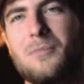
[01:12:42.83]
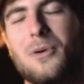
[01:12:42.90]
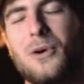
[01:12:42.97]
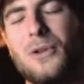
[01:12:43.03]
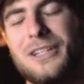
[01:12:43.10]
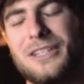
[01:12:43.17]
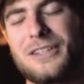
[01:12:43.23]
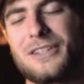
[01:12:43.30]

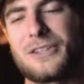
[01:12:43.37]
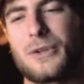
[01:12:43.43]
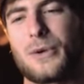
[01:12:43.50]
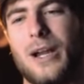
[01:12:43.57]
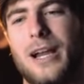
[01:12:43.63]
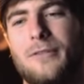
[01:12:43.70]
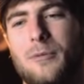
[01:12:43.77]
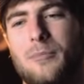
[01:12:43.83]
pull into this
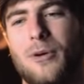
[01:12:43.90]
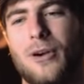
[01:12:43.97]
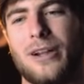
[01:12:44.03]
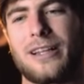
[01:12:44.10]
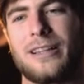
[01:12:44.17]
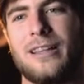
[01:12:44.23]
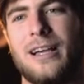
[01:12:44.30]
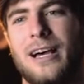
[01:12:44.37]
gravel
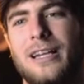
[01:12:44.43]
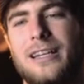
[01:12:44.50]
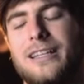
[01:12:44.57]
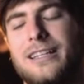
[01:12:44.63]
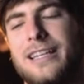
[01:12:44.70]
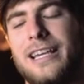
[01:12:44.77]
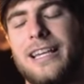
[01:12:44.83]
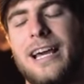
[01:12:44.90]
parking
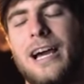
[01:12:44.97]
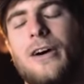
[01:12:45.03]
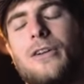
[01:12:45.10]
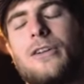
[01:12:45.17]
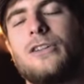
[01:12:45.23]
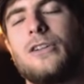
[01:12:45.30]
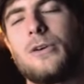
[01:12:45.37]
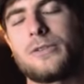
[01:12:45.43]
lot, get
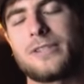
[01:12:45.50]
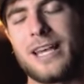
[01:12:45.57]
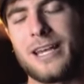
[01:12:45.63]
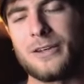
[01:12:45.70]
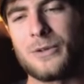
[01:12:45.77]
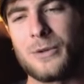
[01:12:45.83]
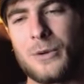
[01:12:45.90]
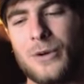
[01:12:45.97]
out, close
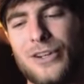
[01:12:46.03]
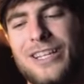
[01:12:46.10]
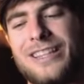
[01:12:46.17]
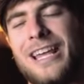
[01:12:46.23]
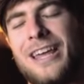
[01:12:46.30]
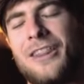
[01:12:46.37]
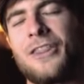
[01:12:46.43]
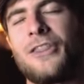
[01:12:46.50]
that door, you get
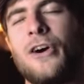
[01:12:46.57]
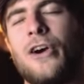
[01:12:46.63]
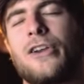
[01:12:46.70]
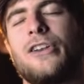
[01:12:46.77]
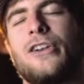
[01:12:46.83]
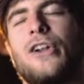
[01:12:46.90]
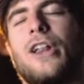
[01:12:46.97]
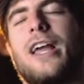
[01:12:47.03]
that
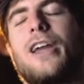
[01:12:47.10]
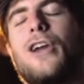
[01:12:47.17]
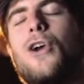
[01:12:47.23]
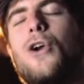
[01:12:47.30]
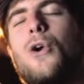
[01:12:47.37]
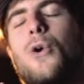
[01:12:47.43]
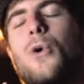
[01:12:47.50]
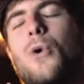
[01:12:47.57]
thunk, and you're like,
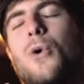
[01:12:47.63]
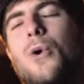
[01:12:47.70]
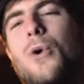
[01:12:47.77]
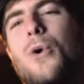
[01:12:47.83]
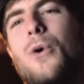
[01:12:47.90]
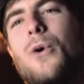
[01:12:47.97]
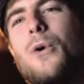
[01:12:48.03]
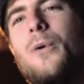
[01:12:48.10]
whew,
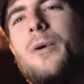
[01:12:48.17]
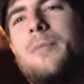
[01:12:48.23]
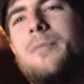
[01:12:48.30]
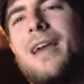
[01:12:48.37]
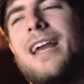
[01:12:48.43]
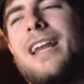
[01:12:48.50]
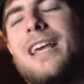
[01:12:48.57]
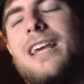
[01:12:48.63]
we
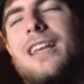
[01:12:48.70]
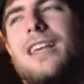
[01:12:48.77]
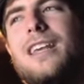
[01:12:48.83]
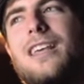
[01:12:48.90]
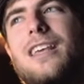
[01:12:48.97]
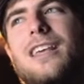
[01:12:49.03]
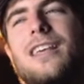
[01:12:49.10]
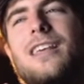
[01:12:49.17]
made
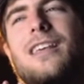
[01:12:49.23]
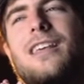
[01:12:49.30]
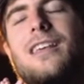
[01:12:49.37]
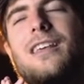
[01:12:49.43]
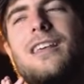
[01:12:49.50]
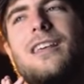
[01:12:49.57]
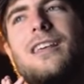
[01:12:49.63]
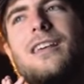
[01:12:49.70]
it.
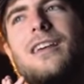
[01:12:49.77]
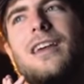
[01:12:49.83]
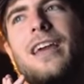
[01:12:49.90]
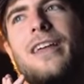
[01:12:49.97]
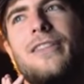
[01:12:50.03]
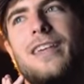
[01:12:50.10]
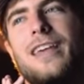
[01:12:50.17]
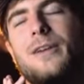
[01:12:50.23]

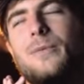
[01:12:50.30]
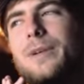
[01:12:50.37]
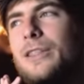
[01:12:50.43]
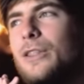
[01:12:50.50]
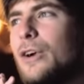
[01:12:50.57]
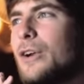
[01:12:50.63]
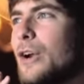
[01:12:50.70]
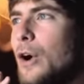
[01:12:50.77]
And then we
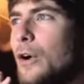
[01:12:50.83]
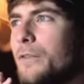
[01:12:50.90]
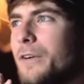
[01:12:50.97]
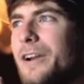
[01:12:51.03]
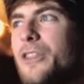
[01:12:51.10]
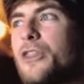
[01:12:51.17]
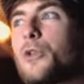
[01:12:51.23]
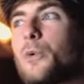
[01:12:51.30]
look
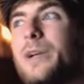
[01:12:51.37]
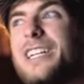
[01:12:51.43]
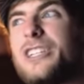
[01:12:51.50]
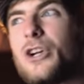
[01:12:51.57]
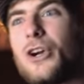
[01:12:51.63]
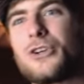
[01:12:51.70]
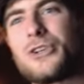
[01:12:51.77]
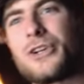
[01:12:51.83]
over, and three
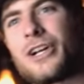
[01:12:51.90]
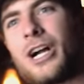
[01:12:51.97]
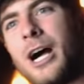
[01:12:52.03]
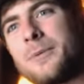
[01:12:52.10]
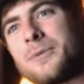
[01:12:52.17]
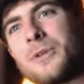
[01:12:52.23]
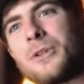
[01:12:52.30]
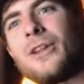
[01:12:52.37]
Charger
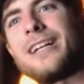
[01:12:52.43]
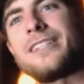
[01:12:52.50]
Cops with the